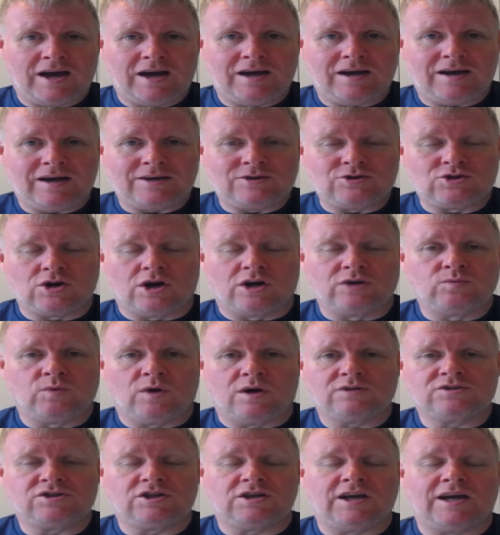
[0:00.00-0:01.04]
enjoyed
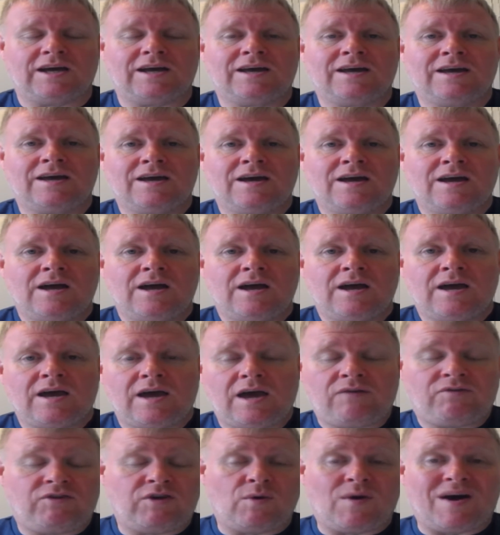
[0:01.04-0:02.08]
watching it.
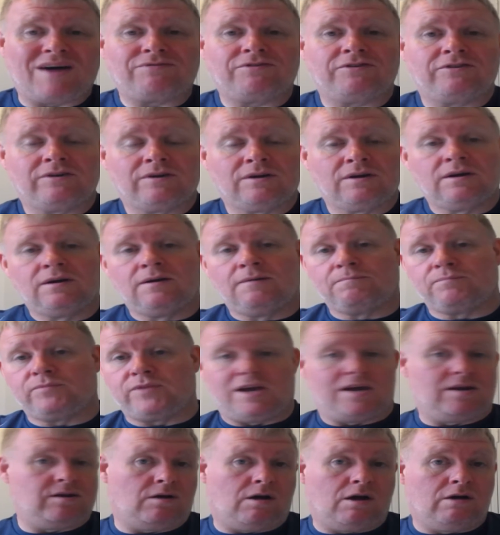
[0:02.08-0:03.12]
If you have,
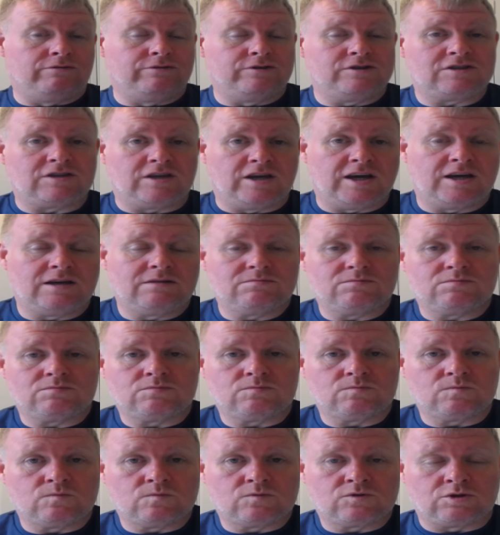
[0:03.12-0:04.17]
then obviously
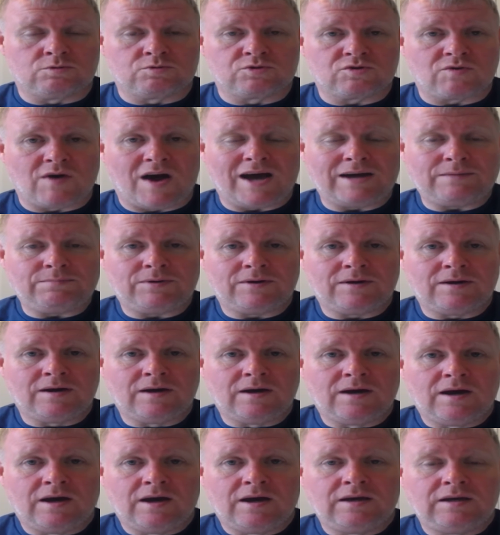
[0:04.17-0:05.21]
subscribe.
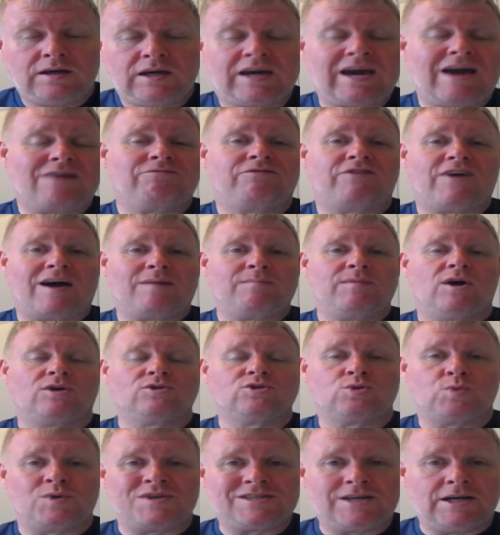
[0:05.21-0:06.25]
You can find me on
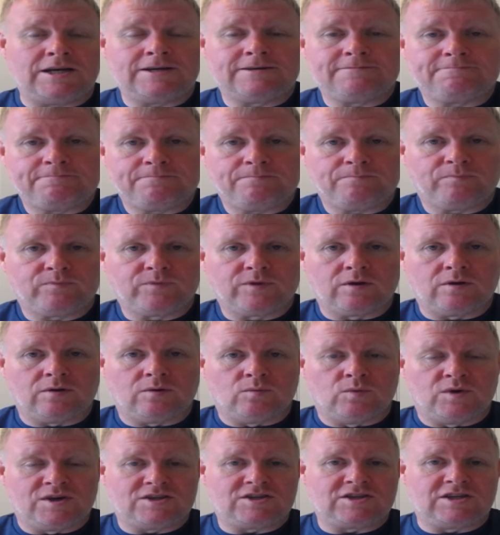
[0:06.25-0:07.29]
Twitter,
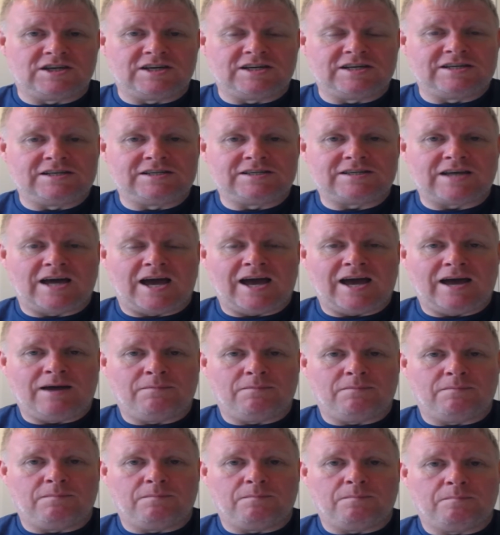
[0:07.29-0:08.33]
which is
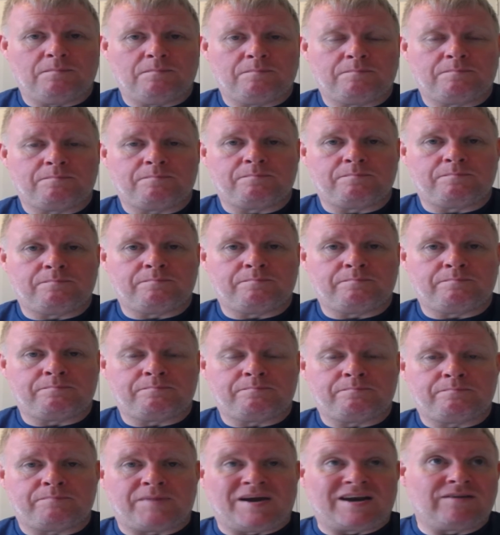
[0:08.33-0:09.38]

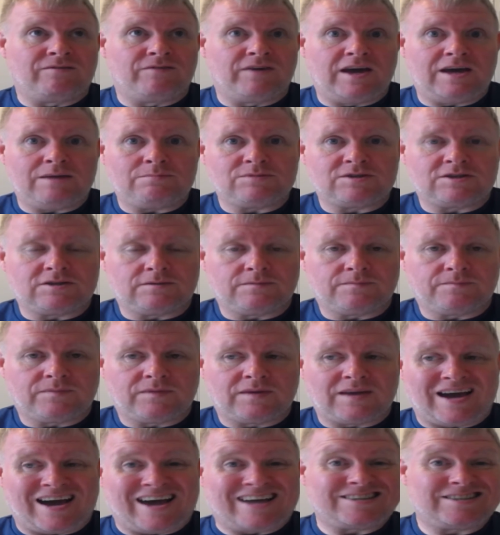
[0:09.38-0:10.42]
Benny Vapes,
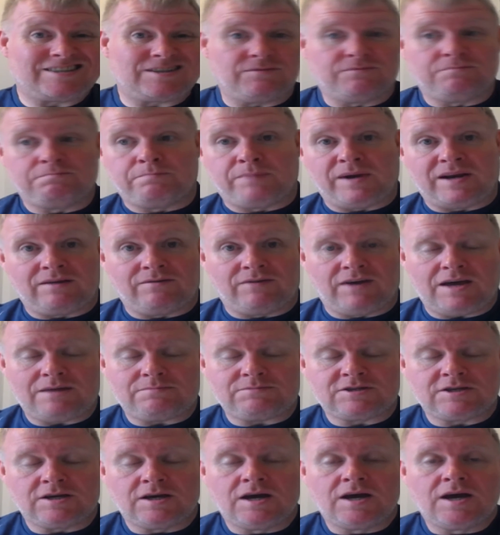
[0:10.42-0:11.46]
at Benny
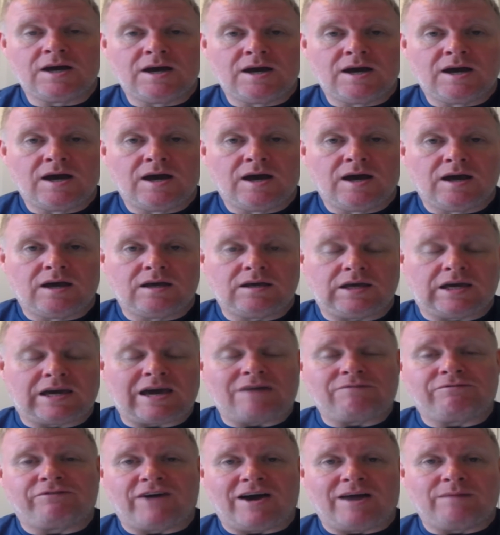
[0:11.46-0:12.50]
Vapes. You
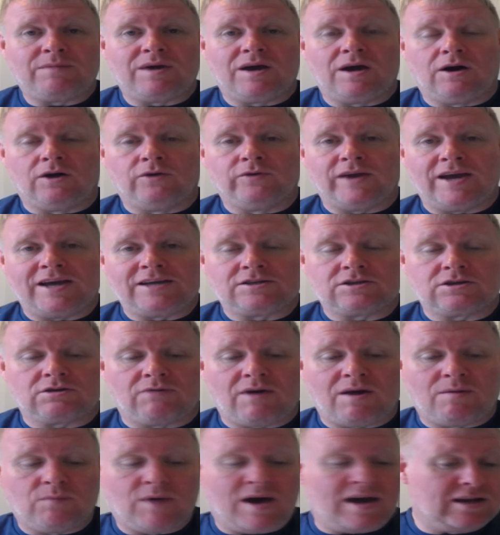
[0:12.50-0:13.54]
can find me on
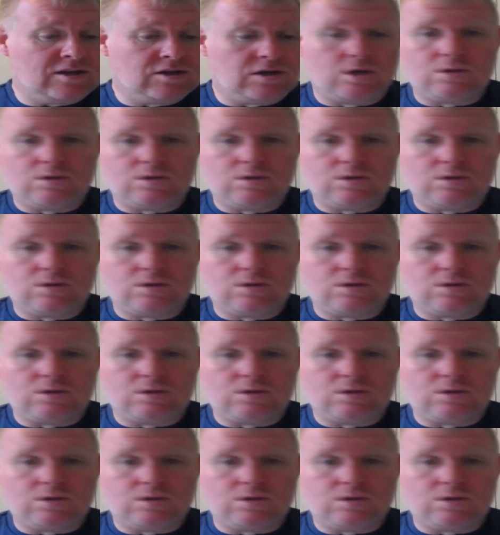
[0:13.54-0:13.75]
Instagram, where I do